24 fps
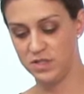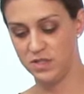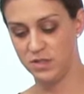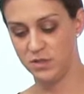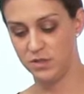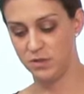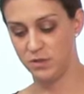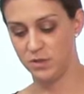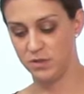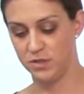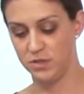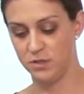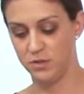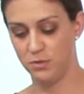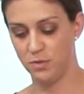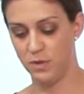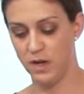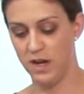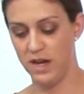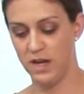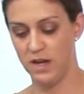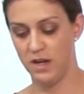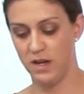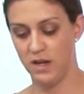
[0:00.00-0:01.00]
to
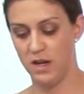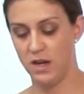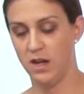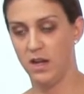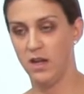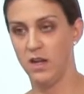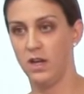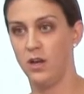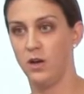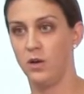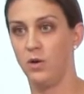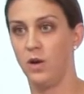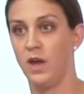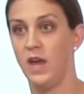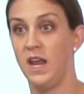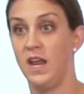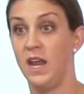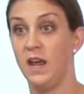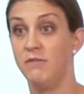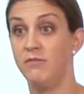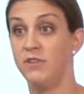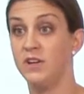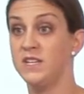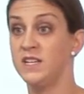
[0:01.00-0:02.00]
rate, you know,
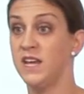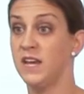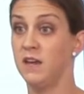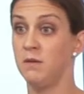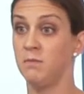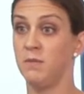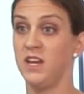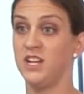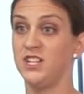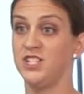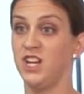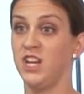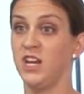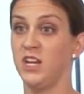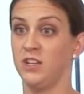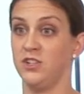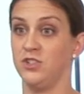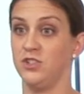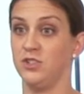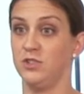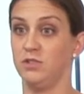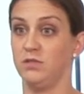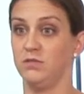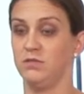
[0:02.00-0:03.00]
and every day it may
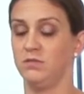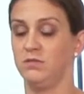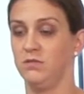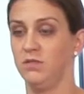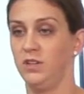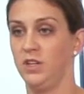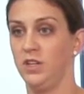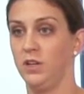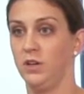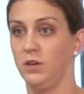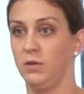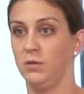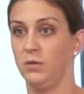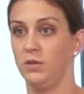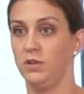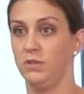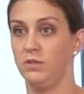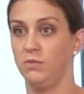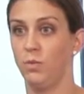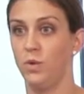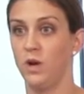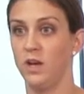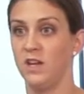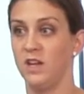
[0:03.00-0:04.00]
change. You know,
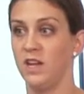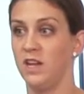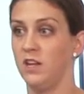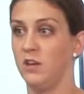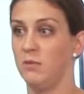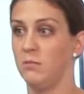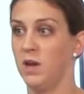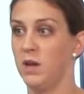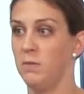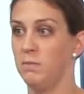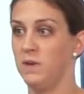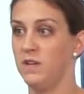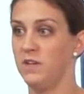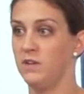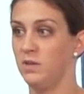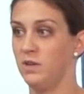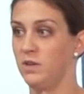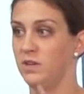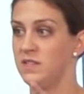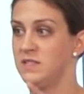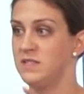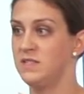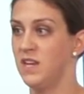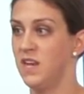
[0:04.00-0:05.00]
one day you might be
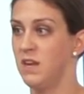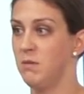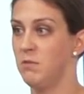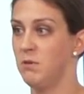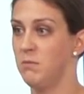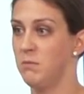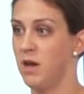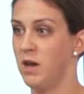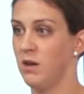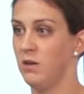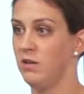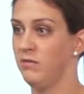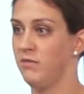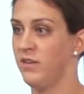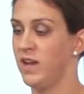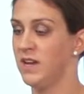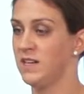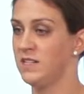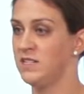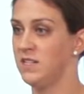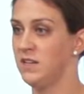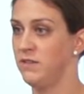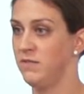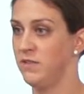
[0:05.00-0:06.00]
doing the same amount of
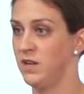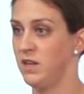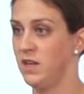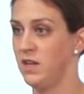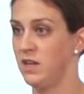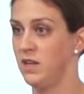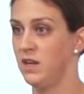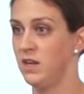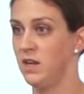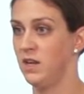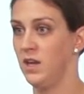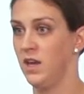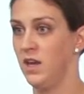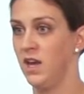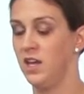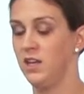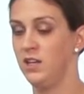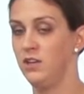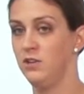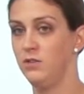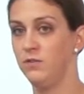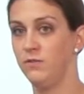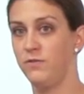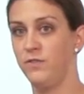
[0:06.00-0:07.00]
activity
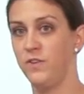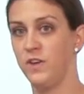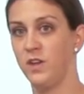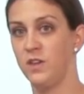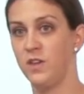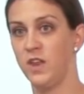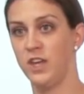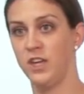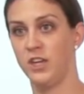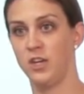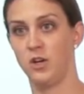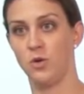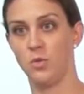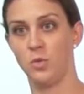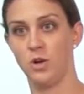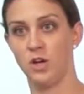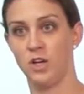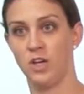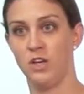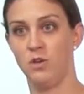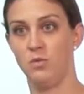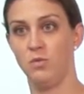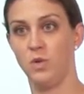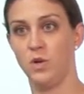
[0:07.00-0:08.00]
and you feel like you're
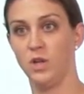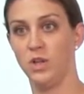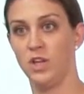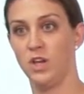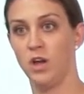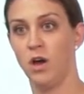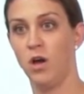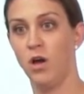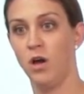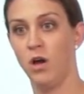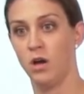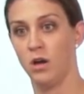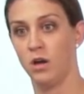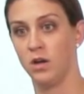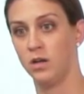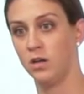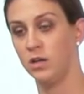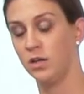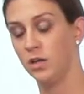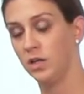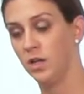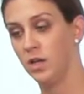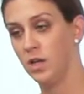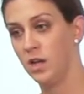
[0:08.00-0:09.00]
working really
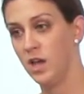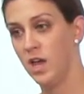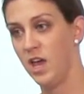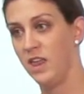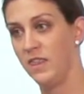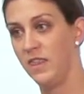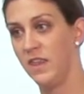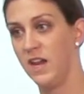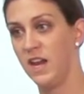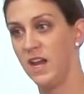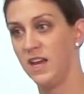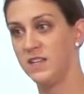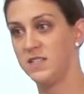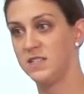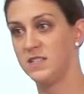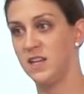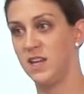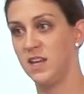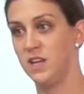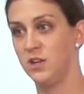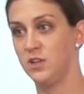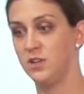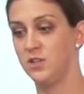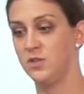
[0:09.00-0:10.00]
hard, and the next
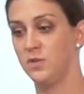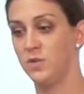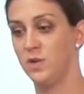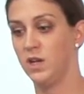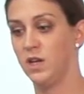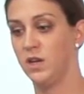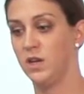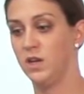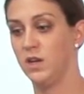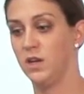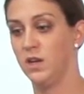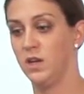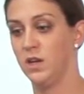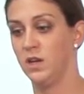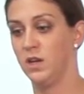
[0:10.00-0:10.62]
day you're doing